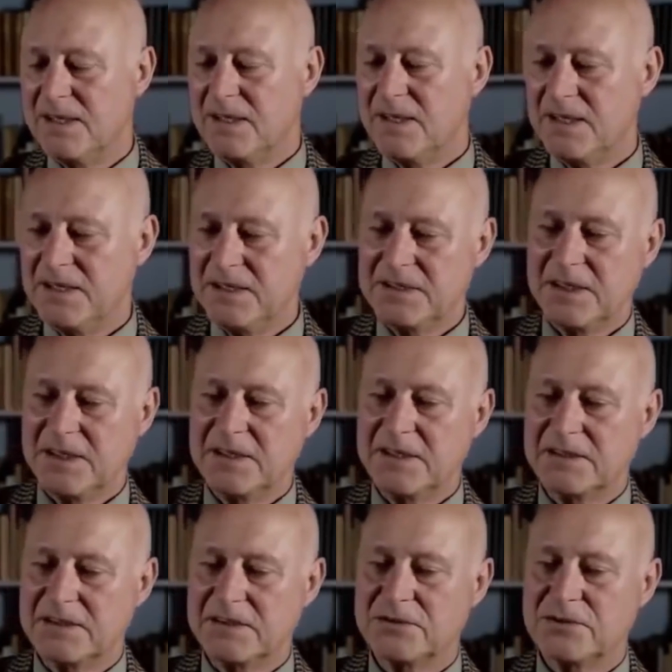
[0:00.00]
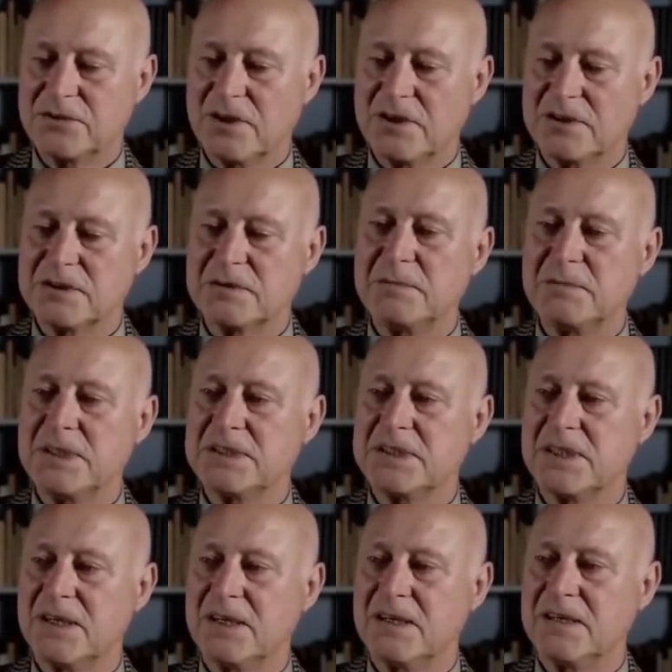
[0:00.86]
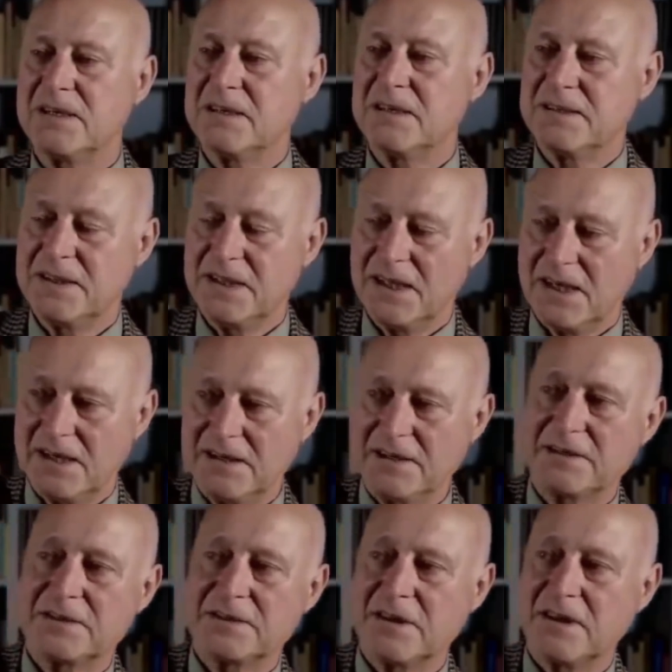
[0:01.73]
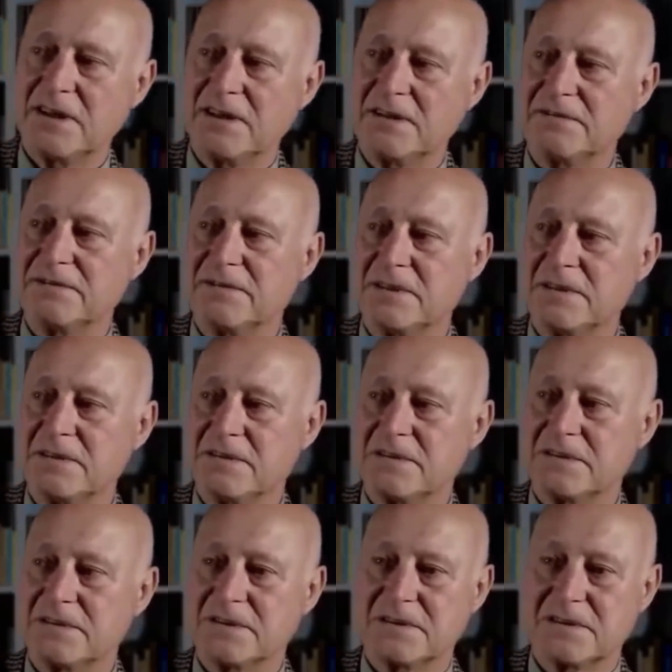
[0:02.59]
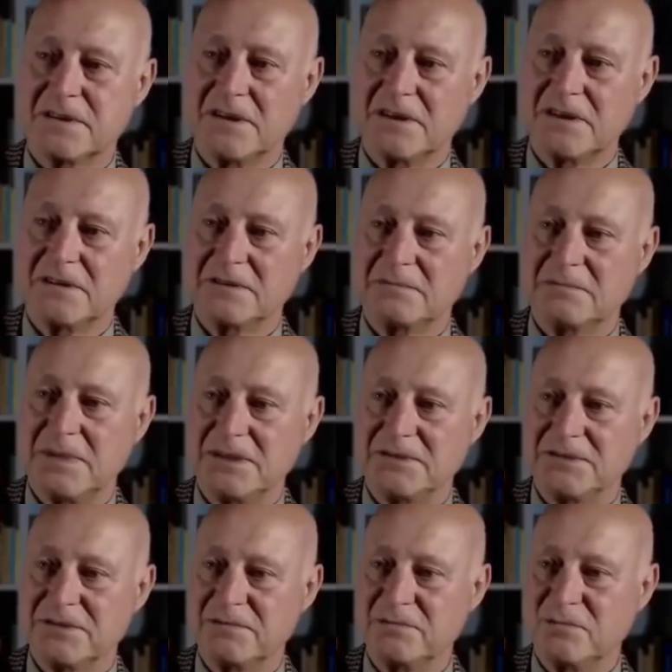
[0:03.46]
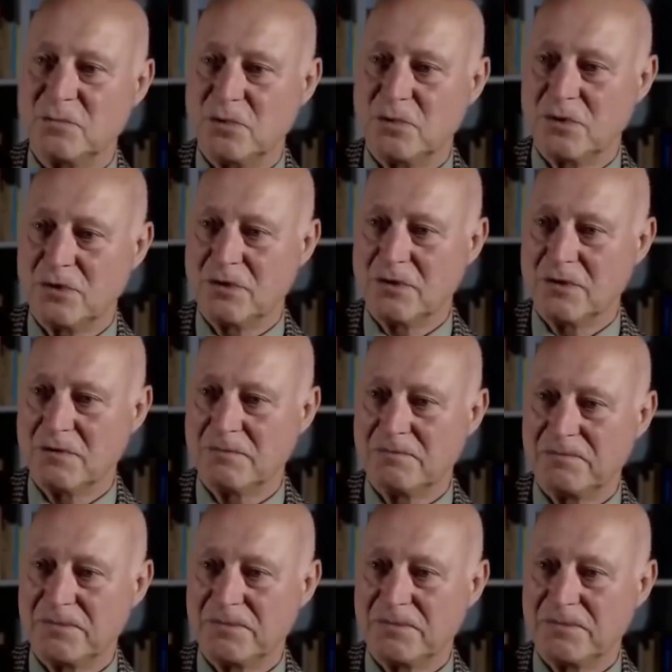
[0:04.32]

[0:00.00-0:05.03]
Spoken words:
And he said, "There's a transmitter the other side of the child's bedroom wall.